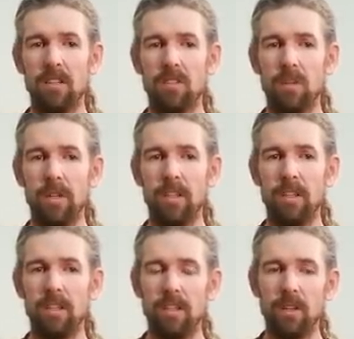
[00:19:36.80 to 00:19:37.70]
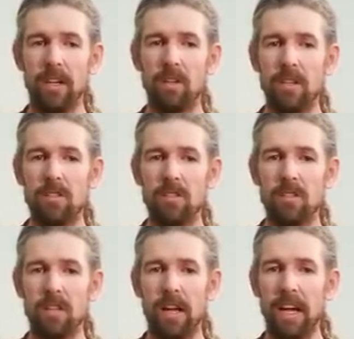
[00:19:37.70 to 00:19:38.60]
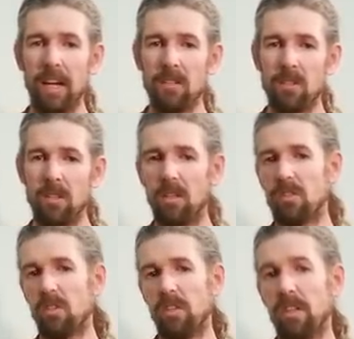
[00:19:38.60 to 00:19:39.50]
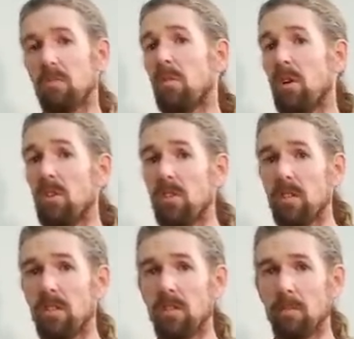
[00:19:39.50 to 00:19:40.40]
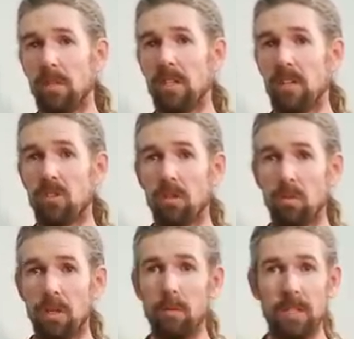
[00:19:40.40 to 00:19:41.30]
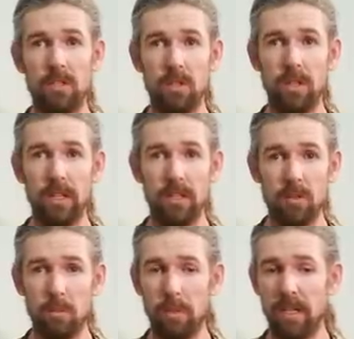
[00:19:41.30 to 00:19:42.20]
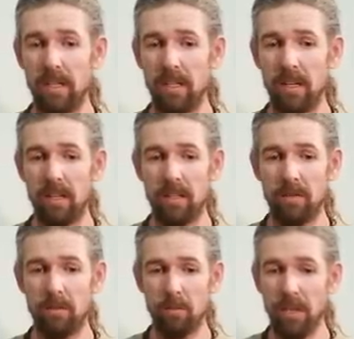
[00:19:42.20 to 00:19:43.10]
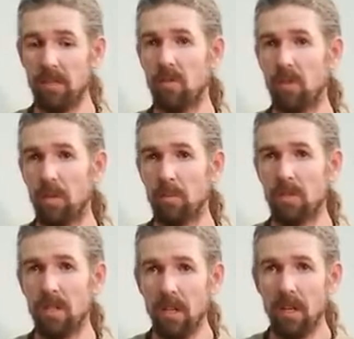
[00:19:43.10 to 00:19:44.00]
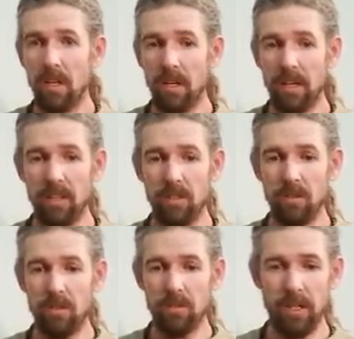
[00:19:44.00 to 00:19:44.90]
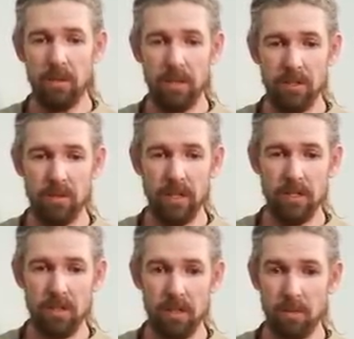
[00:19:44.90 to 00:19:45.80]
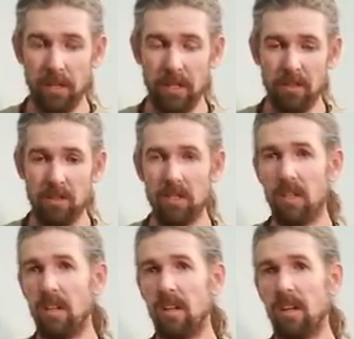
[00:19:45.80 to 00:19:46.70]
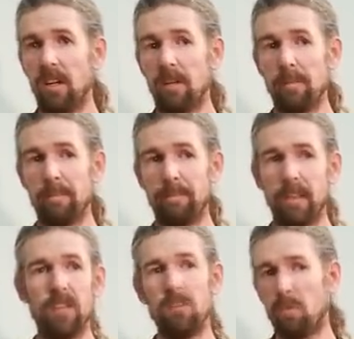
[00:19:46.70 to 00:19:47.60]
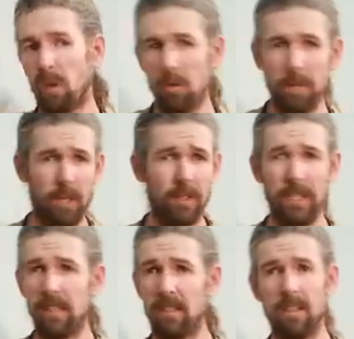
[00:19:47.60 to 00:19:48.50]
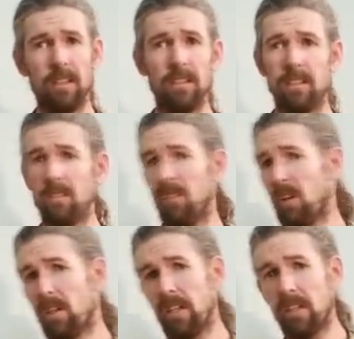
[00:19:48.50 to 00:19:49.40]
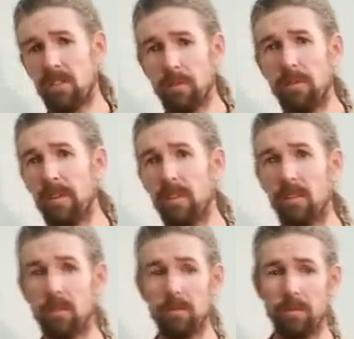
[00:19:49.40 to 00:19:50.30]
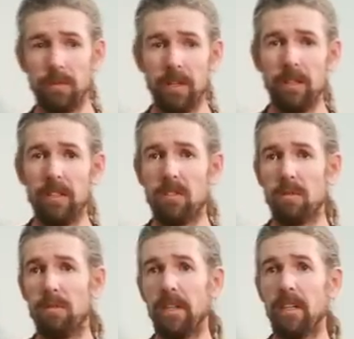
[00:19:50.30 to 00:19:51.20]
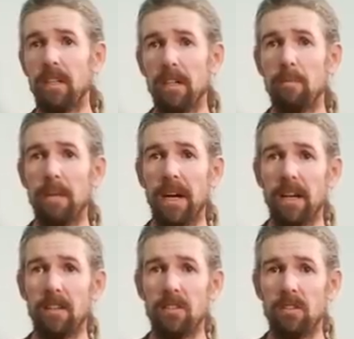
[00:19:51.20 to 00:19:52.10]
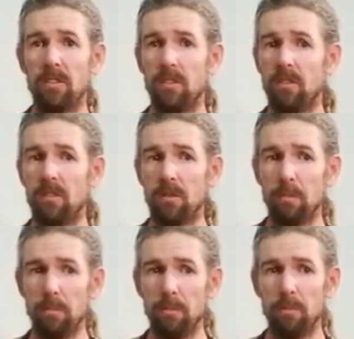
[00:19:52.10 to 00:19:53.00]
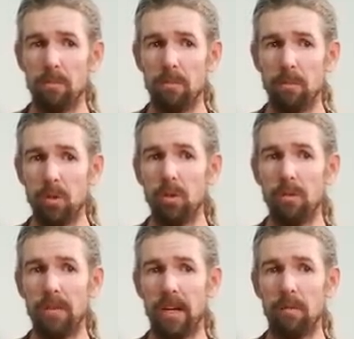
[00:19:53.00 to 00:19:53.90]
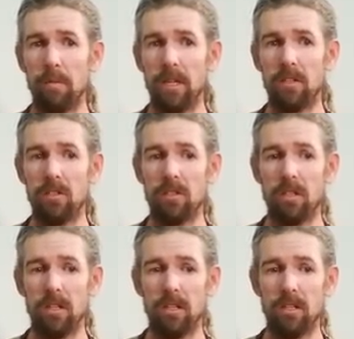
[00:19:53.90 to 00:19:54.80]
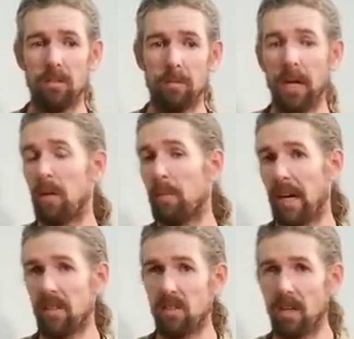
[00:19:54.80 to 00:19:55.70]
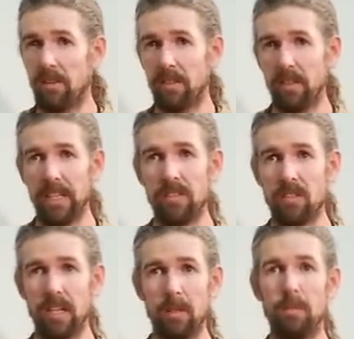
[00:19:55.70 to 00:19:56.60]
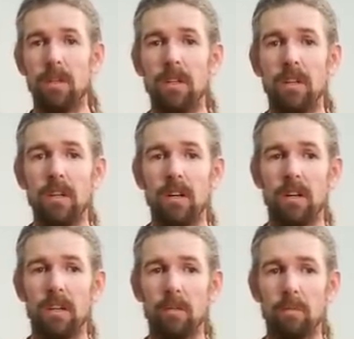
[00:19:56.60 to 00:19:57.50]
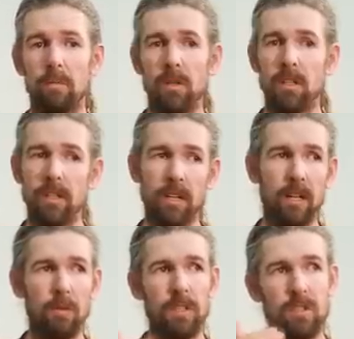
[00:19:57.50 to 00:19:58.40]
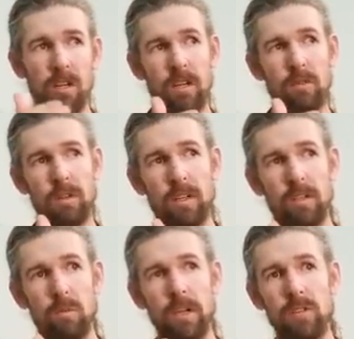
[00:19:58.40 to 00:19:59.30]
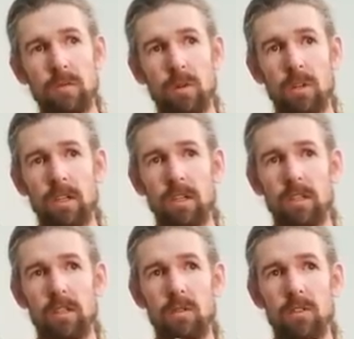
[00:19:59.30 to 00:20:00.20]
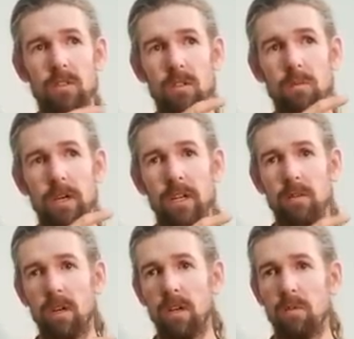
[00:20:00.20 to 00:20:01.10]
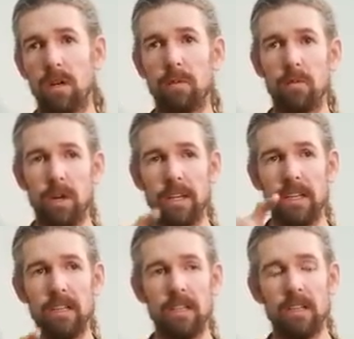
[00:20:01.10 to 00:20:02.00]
So it increases the hazard, also the erosion potential when we do get these big rainstorms and you take away the trees on a ridge and do road building and all the yarding. It's a fairly severe impact to move that much biomass off the landscape. The clear cut we saw over on the West Fork that was owned by Rough and Ready